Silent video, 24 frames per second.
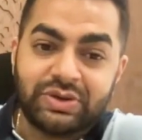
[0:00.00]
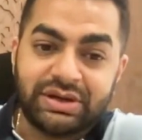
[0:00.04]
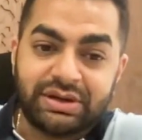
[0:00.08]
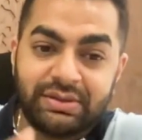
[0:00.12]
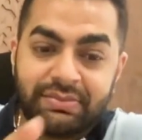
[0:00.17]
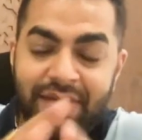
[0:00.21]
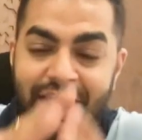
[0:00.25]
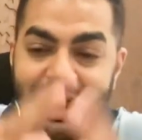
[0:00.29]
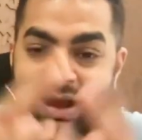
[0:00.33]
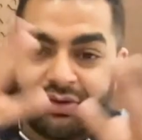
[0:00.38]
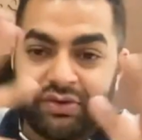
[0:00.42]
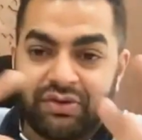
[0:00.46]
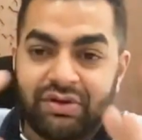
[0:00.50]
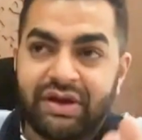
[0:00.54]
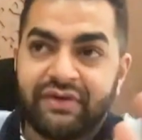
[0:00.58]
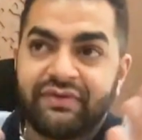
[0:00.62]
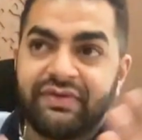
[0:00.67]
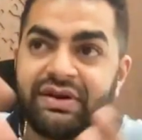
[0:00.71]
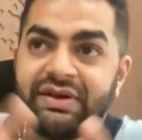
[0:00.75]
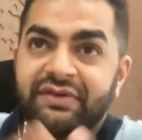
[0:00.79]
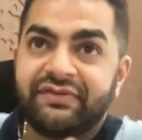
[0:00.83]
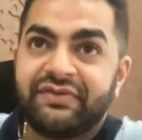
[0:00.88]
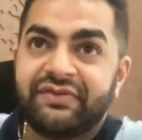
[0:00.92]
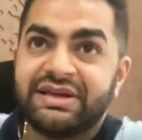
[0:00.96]
So at a macro
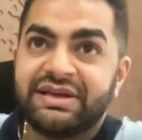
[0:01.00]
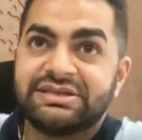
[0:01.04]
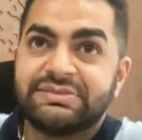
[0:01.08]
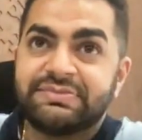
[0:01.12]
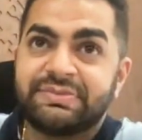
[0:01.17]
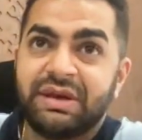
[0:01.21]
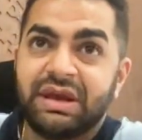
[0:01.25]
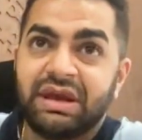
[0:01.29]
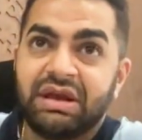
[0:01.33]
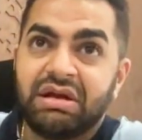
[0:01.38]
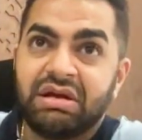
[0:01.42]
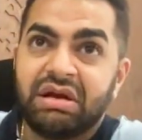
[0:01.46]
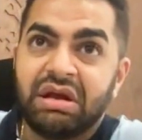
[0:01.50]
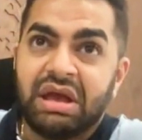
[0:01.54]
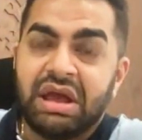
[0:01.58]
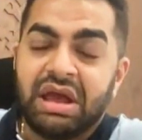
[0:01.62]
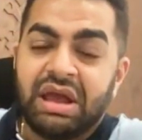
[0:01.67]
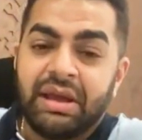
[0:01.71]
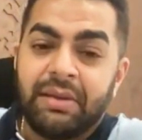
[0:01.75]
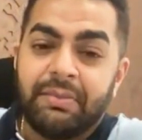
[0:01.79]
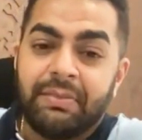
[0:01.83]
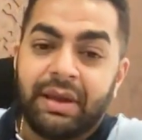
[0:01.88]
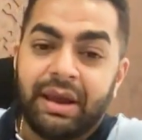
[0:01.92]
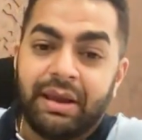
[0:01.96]
level, if I speak,
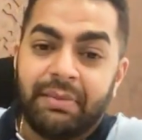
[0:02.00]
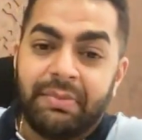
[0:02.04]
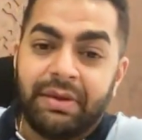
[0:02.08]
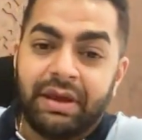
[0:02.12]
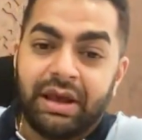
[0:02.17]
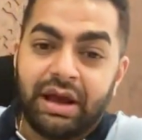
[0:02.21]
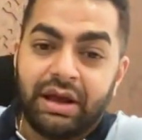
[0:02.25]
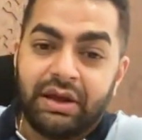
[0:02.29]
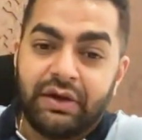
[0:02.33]
maybe